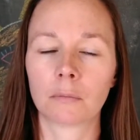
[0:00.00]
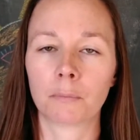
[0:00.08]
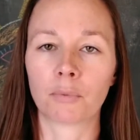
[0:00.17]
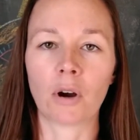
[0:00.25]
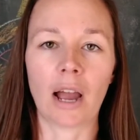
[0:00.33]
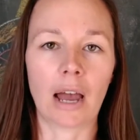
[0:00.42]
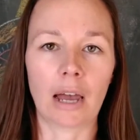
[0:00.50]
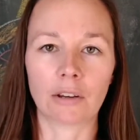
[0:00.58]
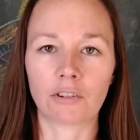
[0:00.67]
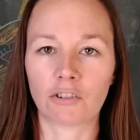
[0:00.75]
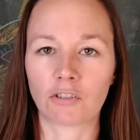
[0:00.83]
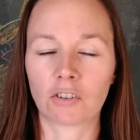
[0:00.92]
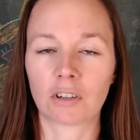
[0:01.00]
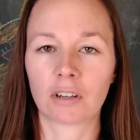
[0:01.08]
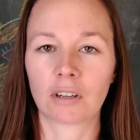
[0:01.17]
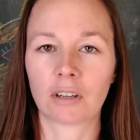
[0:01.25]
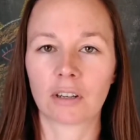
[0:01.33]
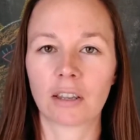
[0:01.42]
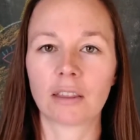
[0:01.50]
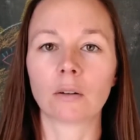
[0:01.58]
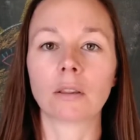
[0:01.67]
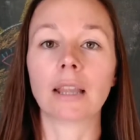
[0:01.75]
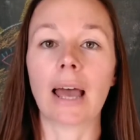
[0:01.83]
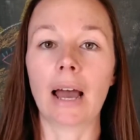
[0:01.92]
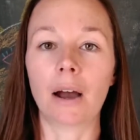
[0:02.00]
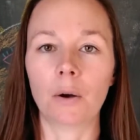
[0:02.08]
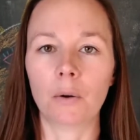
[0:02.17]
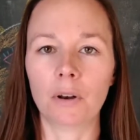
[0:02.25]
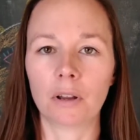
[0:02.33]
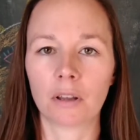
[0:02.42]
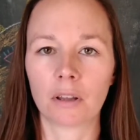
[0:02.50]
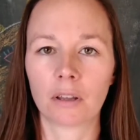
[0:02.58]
brash, they're loud,